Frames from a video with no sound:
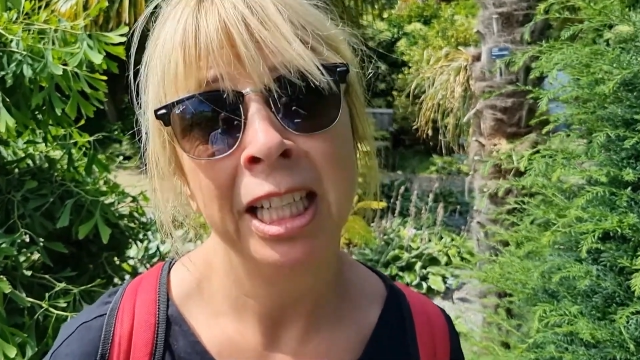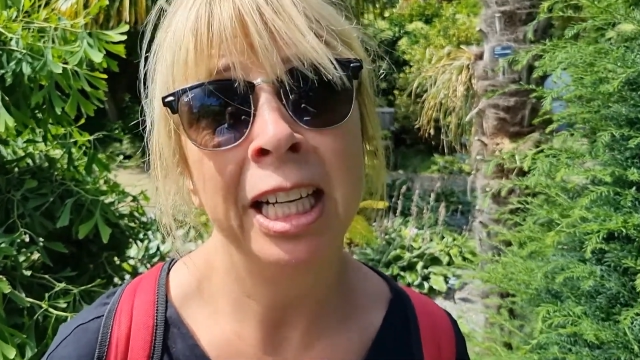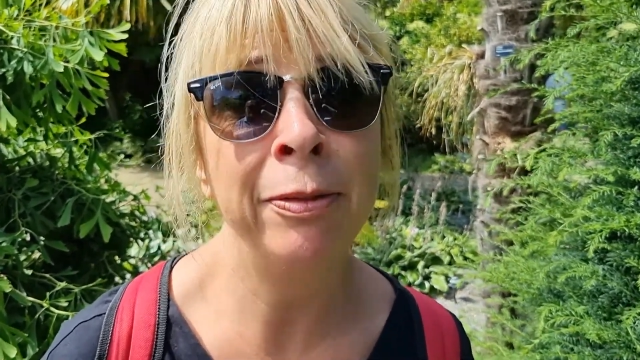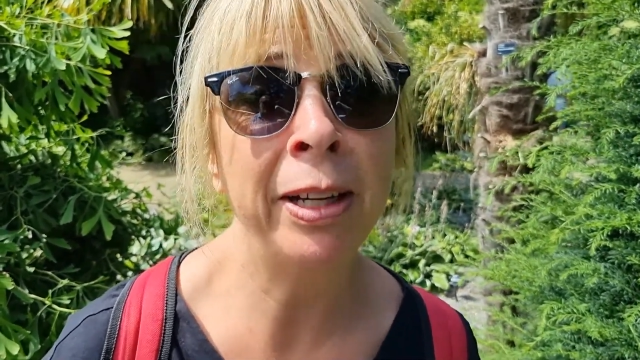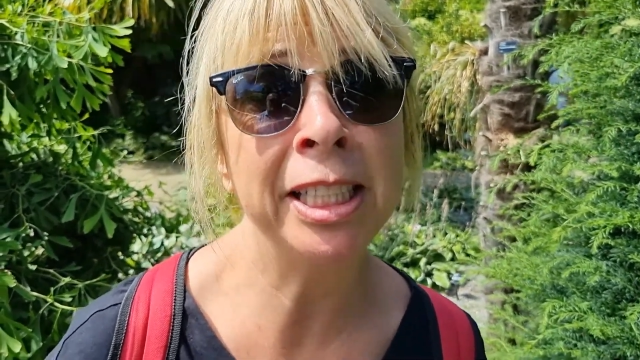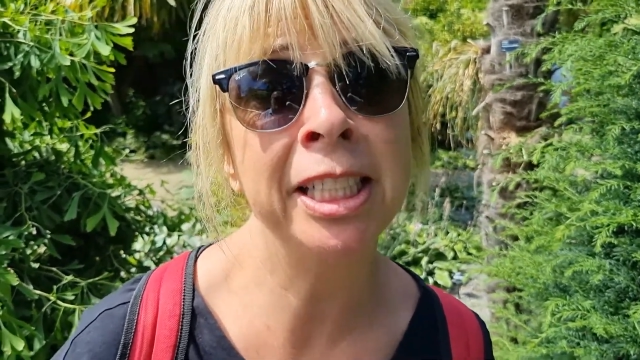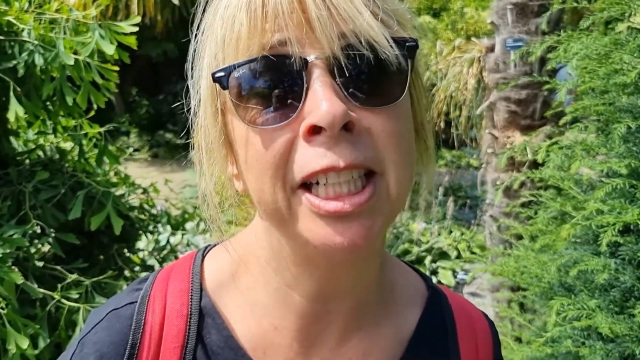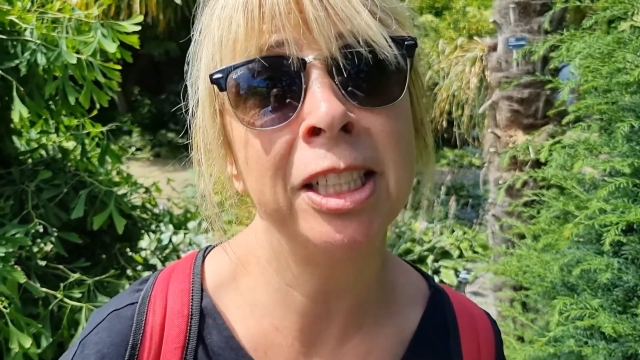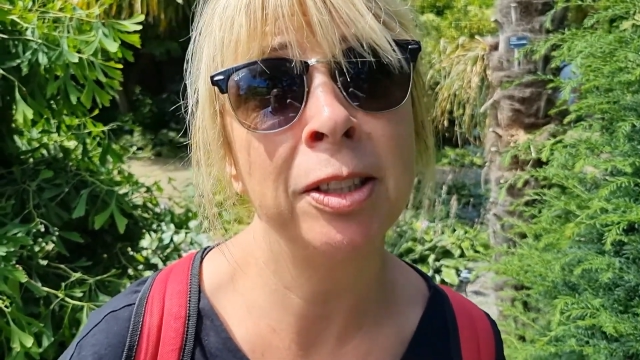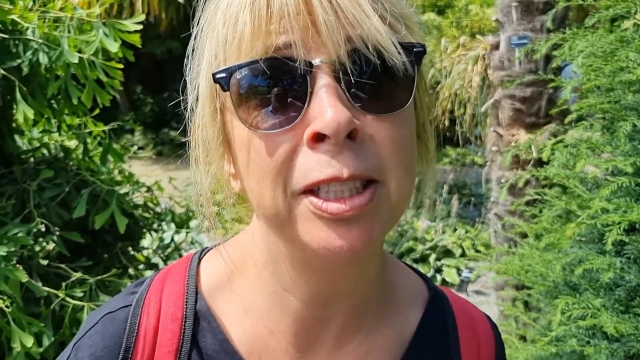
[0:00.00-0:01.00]
and in fact, in the
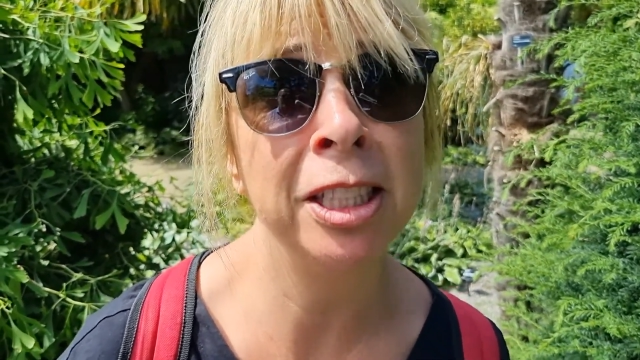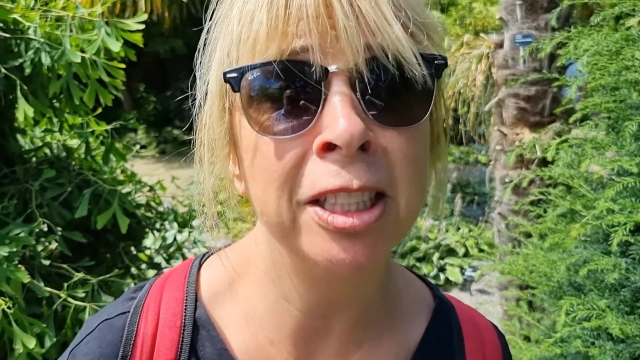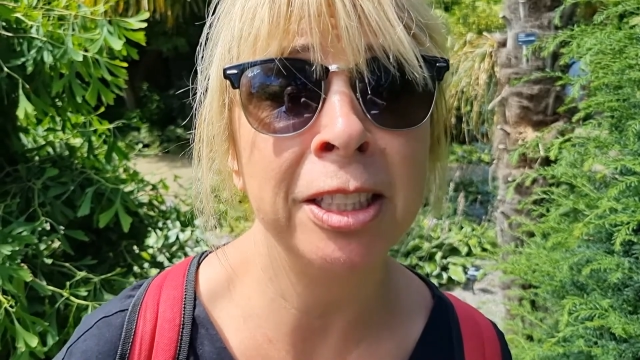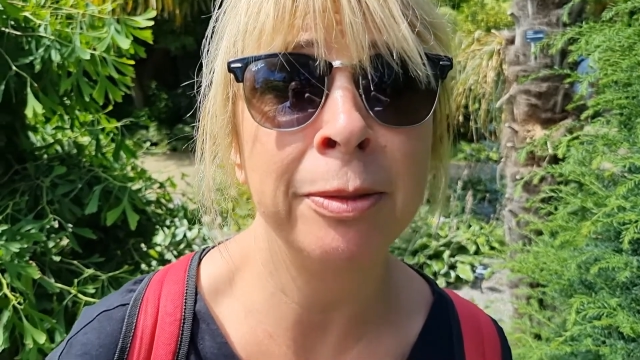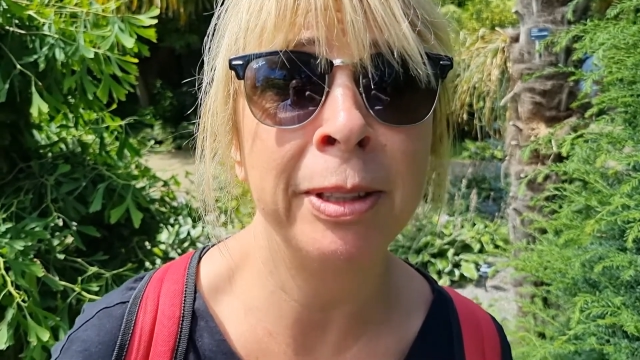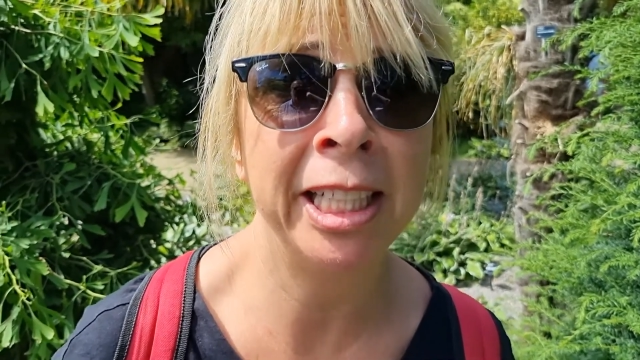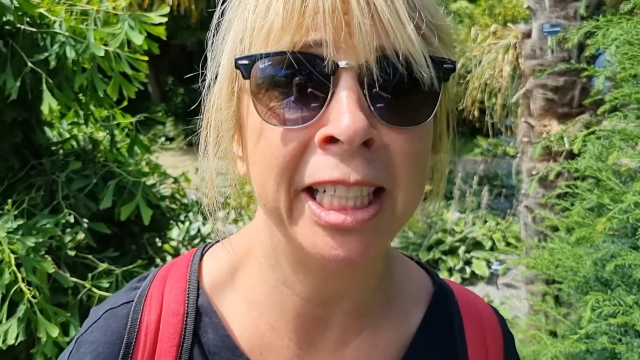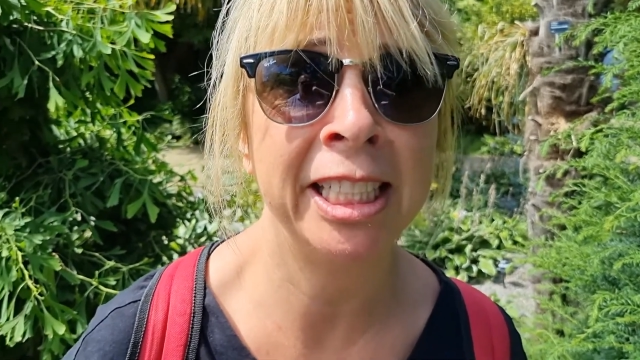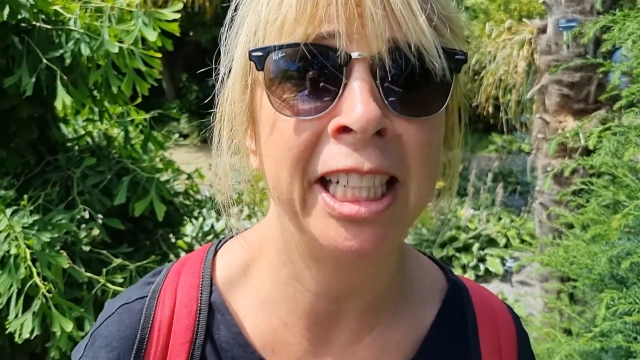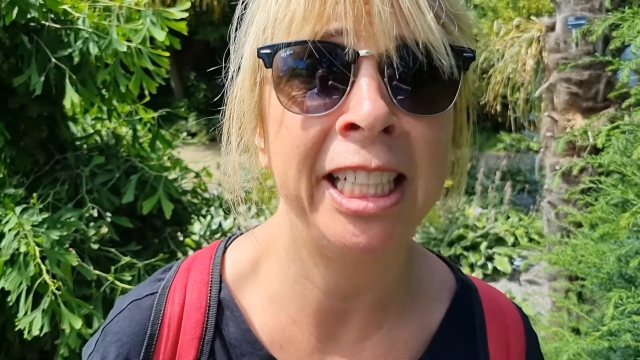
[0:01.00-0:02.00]
exotic garden, the way
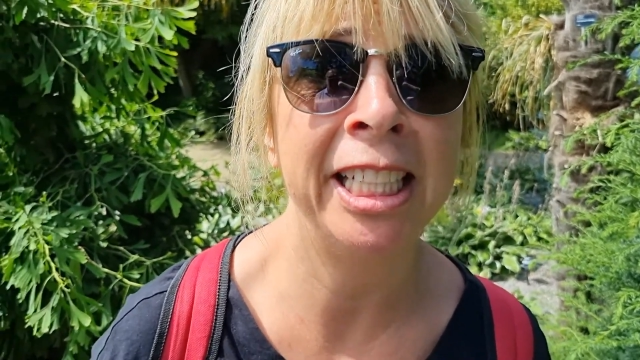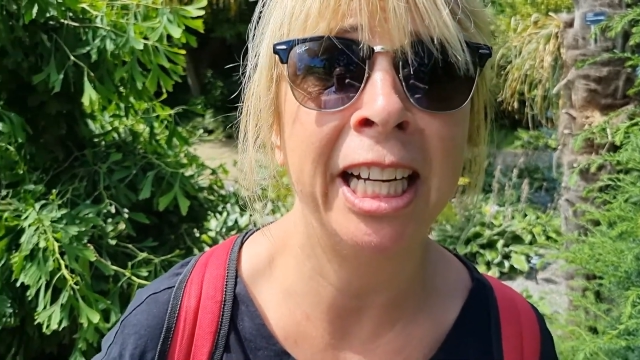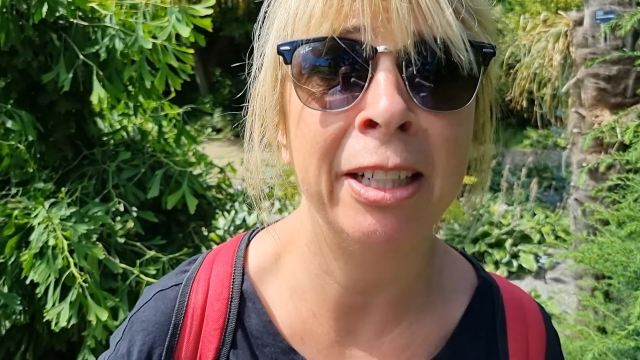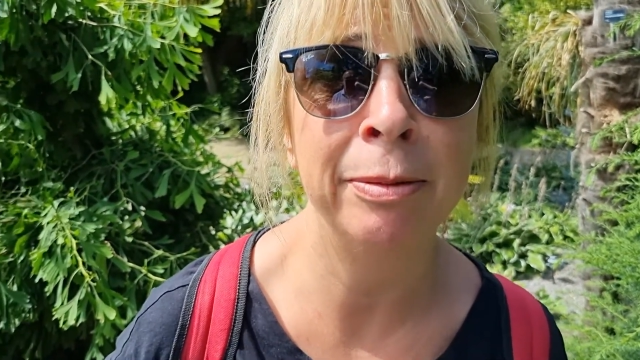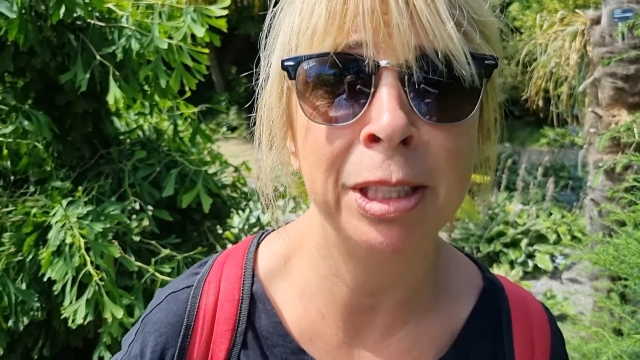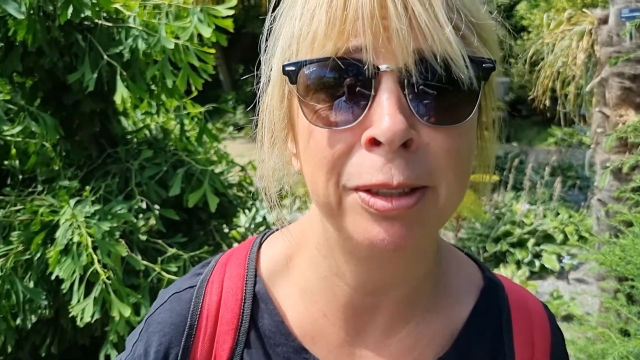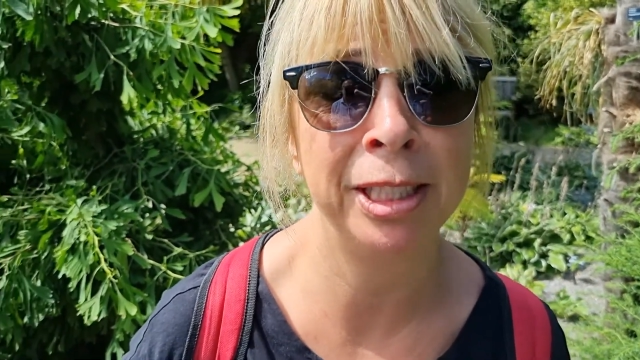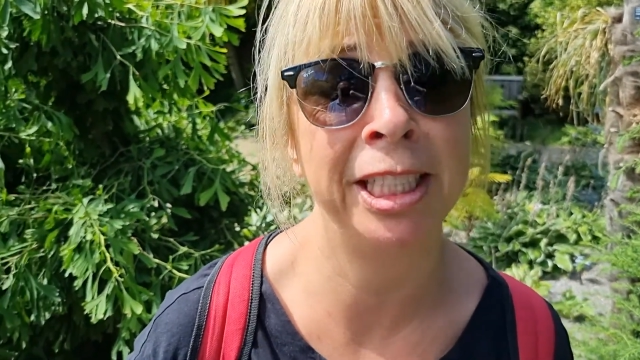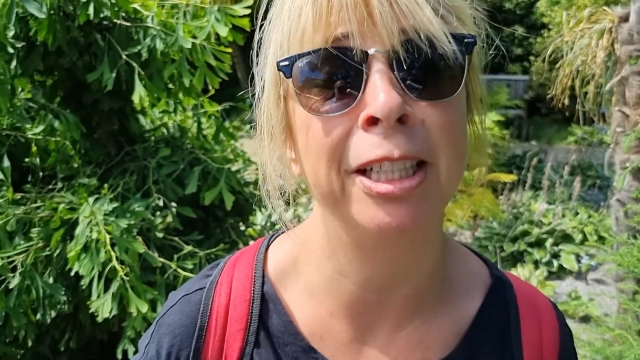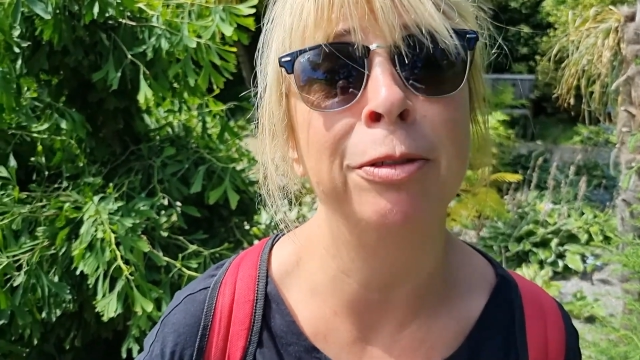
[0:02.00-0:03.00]
that's laid out, which is
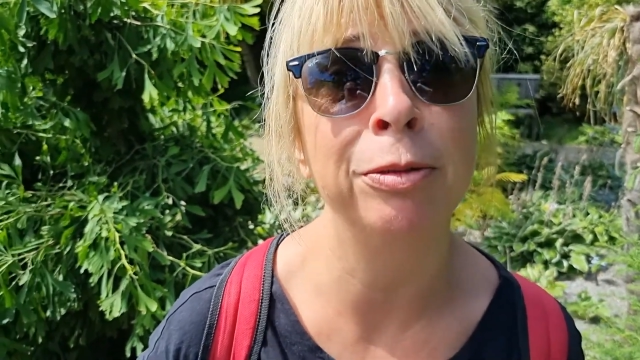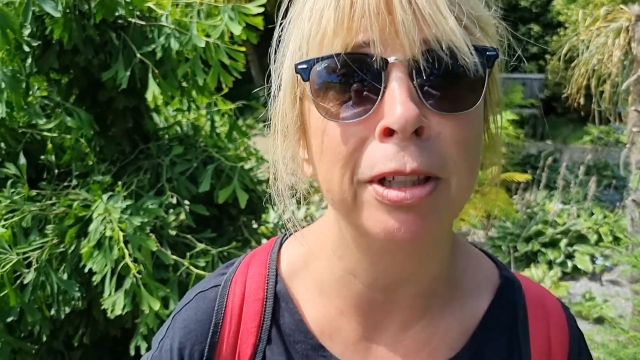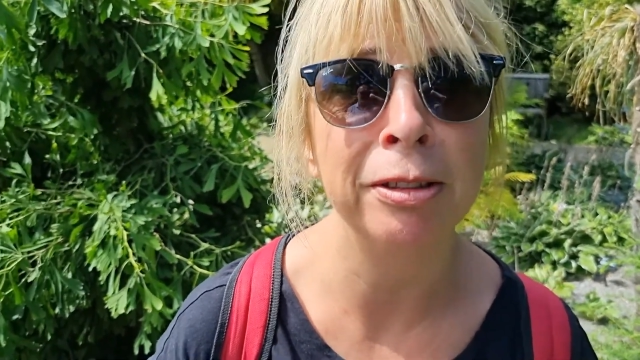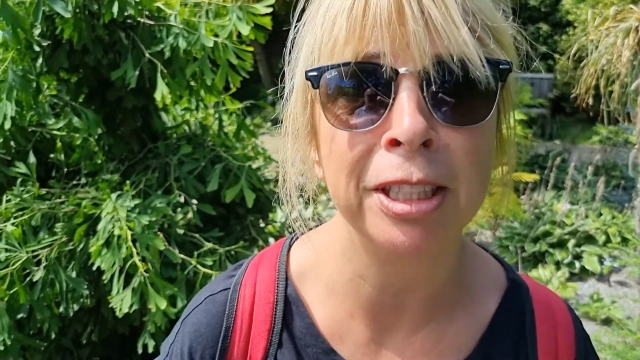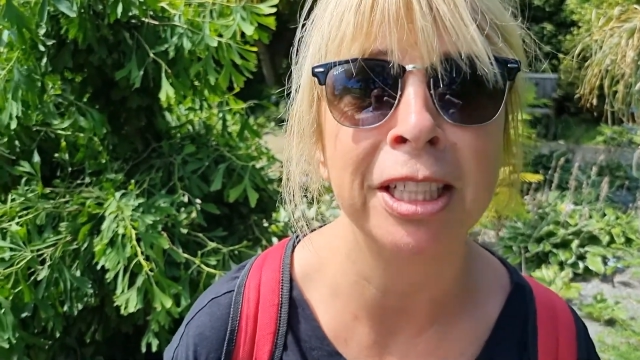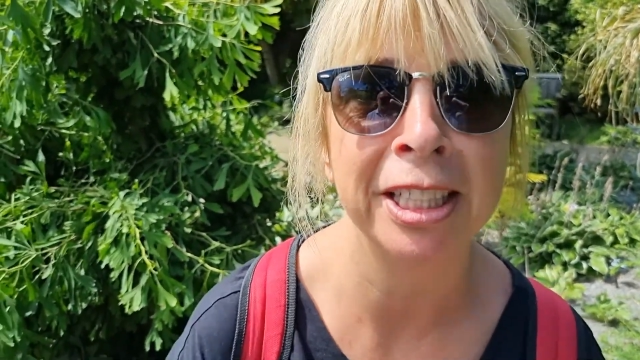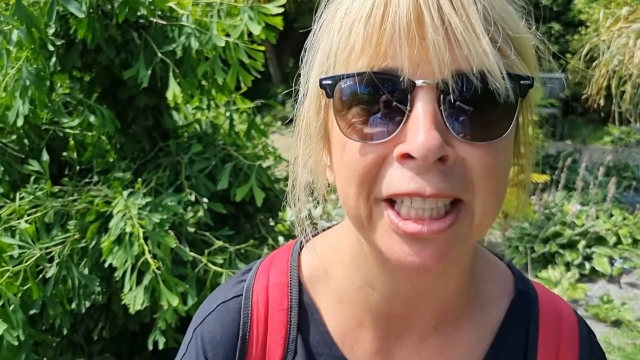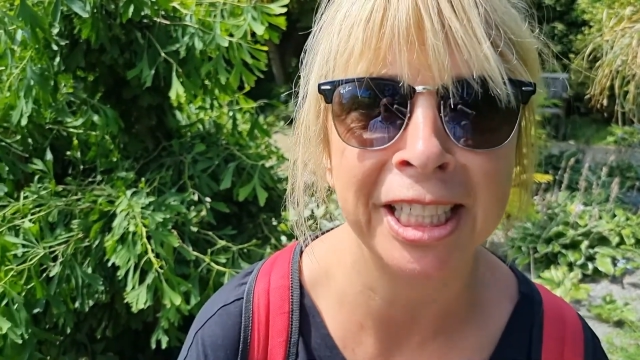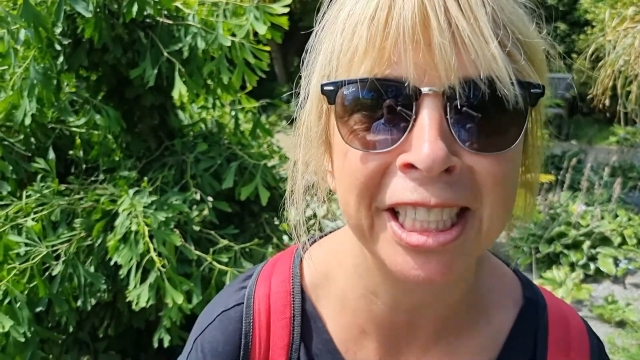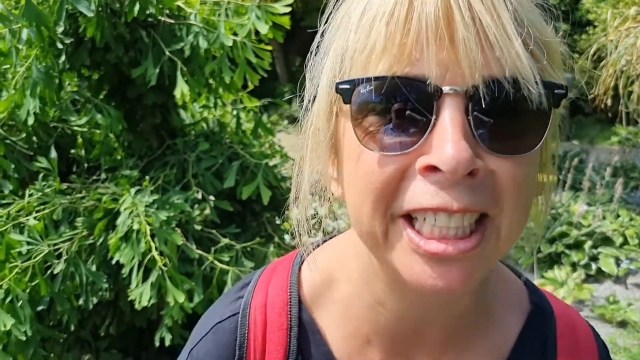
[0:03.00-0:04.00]
the old rose garden actually,